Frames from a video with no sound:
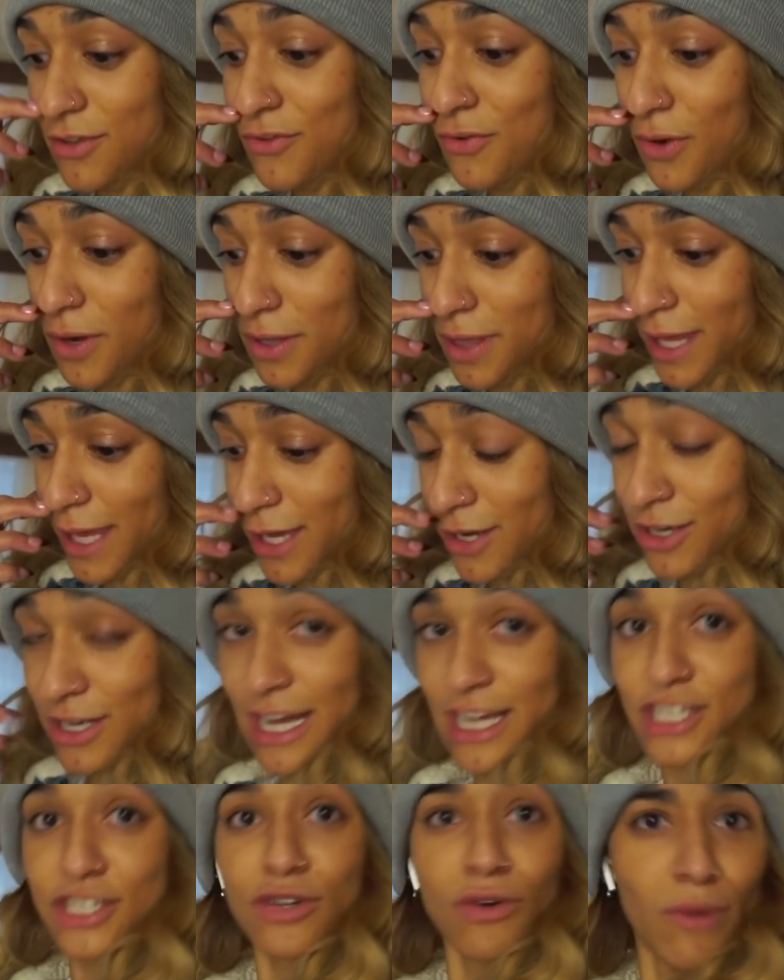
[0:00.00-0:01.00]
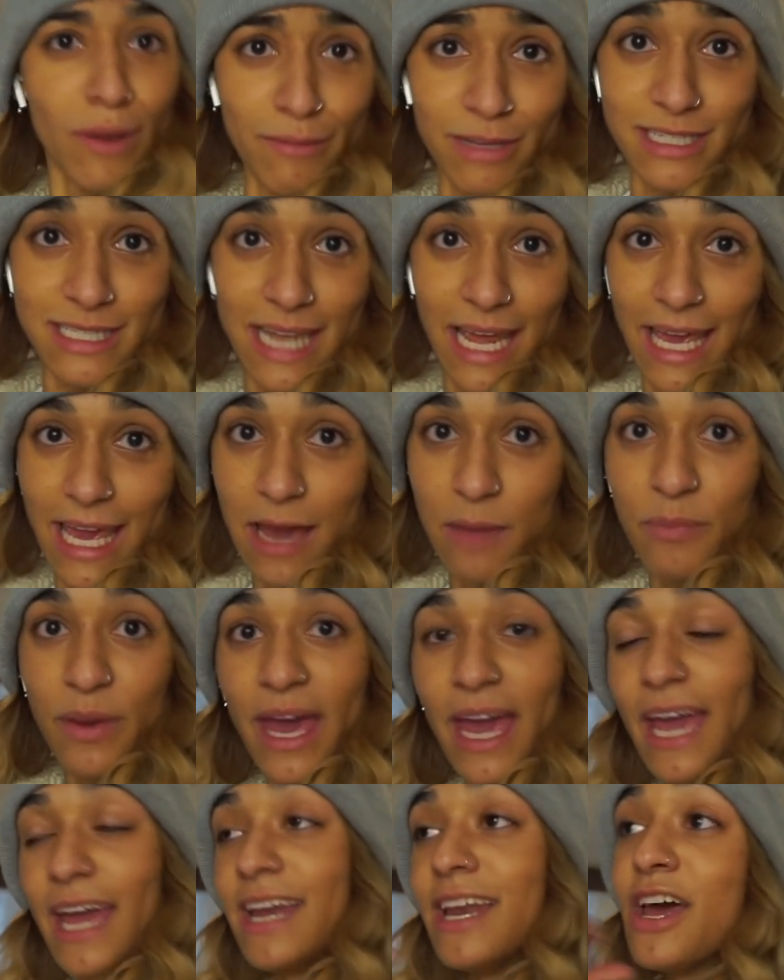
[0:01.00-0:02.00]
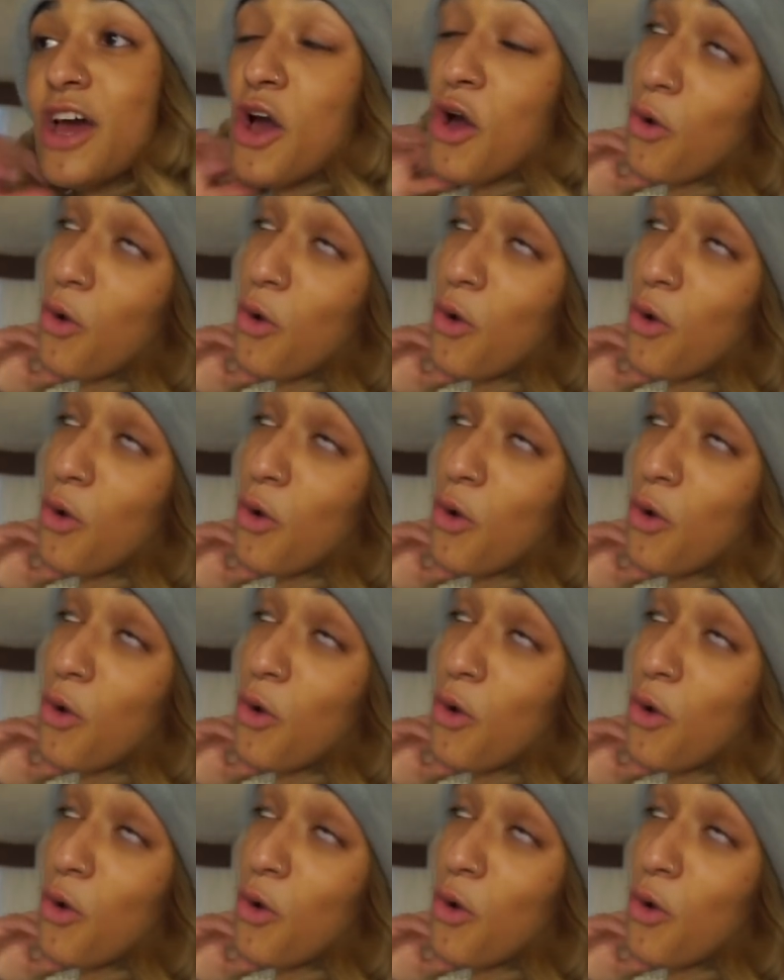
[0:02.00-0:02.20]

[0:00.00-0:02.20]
for the International Women's Day campaign.